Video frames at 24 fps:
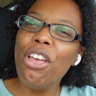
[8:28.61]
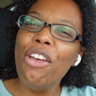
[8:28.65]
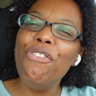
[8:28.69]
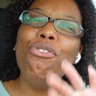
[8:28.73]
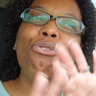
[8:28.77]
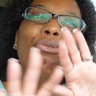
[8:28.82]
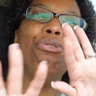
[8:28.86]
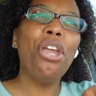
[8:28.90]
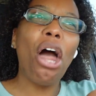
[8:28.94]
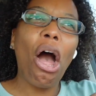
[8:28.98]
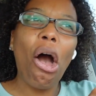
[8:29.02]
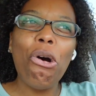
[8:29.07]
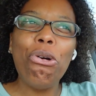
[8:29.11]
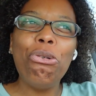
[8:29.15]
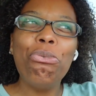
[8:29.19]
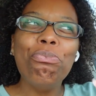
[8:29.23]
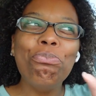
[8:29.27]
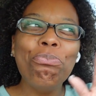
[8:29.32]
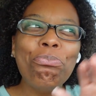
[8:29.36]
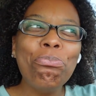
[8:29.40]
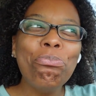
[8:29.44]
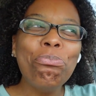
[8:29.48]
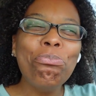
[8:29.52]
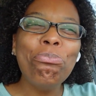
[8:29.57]
If you don't,
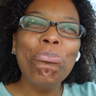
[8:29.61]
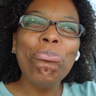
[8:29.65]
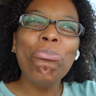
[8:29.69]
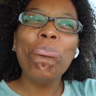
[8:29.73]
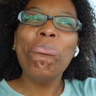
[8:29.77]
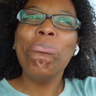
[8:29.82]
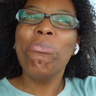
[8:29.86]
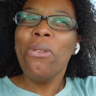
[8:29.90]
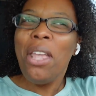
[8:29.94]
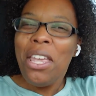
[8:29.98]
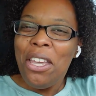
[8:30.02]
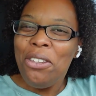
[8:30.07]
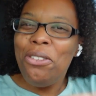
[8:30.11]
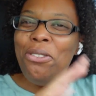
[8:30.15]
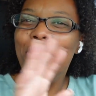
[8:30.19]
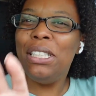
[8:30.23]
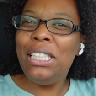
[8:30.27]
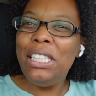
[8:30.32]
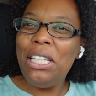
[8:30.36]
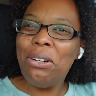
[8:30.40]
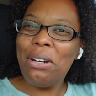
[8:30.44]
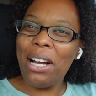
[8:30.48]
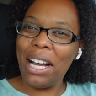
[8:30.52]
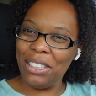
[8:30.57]
you
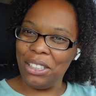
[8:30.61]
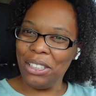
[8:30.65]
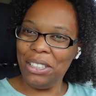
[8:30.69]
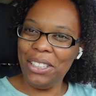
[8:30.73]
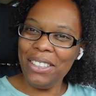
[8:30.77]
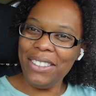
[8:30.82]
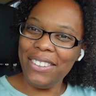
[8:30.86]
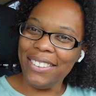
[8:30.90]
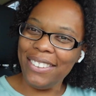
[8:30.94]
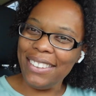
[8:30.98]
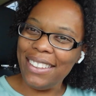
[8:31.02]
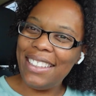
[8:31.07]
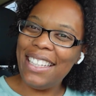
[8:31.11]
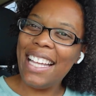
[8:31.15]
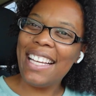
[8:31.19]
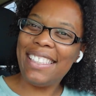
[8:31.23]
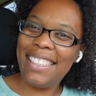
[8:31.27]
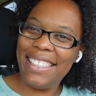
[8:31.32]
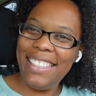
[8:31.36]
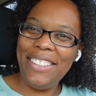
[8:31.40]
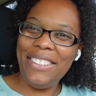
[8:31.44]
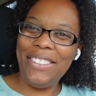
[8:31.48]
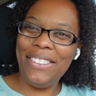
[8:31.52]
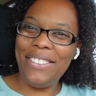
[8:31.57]
still got your youth.
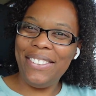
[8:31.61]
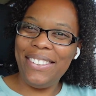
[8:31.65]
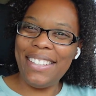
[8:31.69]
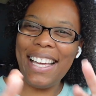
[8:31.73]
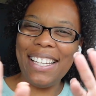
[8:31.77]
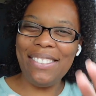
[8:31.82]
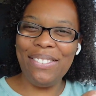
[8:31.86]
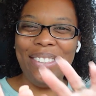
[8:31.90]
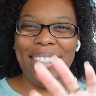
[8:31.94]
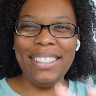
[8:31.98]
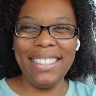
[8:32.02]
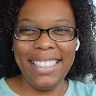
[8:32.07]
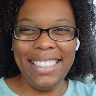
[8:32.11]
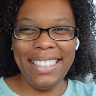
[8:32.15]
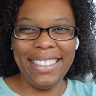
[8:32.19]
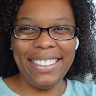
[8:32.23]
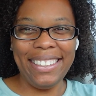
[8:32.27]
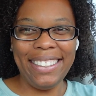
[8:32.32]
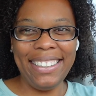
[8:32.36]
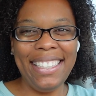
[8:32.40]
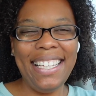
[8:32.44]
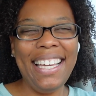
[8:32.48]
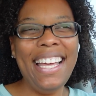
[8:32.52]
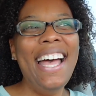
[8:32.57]
That's cute. That's real
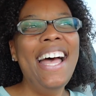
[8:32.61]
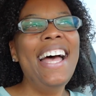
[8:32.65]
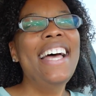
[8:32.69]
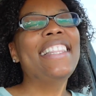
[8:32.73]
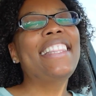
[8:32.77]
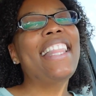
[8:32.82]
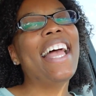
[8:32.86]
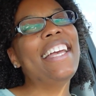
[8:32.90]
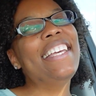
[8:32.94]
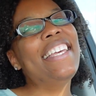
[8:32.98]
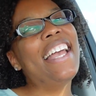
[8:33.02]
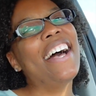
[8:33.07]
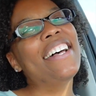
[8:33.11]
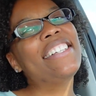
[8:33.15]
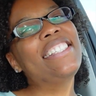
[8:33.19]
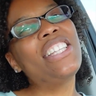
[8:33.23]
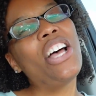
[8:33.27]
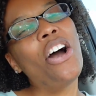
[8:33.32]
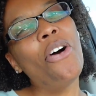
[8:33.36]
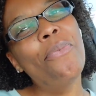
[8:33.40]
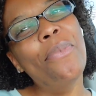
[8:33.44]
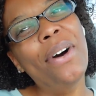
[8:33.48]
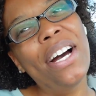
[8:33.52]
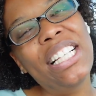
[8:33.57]
cute. Thank y'all
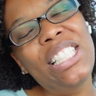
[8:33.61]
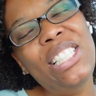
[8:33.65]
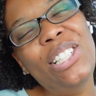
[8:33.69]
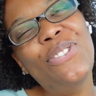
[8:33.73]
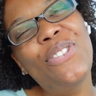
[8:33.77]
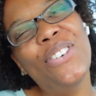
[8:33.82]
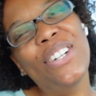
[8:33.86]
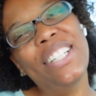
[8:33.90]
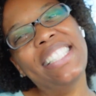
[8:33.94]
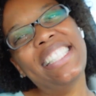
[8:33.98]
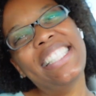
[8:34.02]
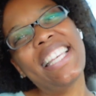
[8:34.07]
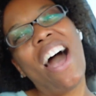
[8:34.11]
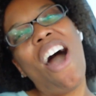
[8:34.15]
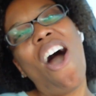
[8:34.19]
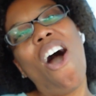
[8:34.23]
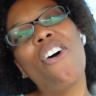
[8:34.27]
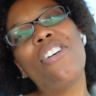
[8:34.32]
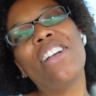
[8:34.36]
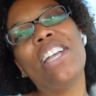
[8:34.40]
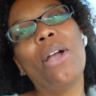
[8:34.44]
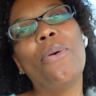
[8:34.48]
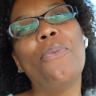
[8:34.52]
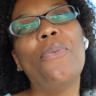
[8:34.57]
so much for
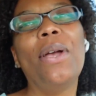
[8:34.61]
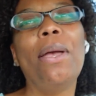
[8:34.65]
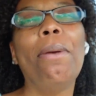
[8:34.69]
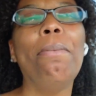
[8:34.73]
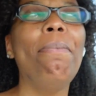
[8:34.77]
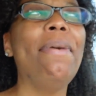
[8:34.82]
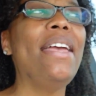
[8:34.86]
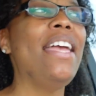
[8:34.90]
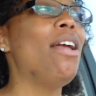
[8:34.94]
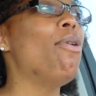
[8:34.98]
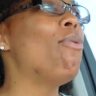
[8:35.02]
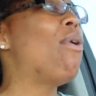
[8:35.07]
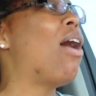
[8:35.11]
talking with me